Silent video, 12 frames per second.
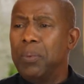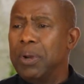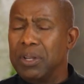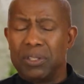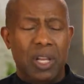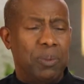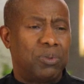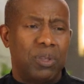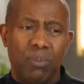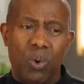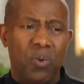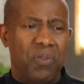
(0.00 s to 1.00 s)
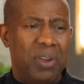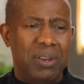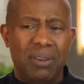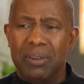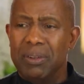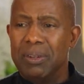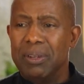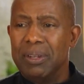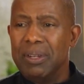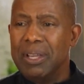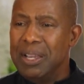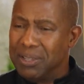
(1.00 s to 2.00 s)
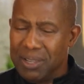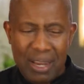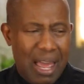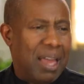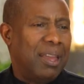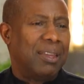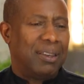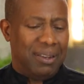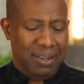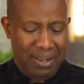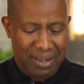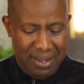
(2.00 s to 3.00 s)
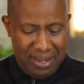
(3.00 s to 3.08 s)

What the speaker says: When his lips are moving, he's a lion.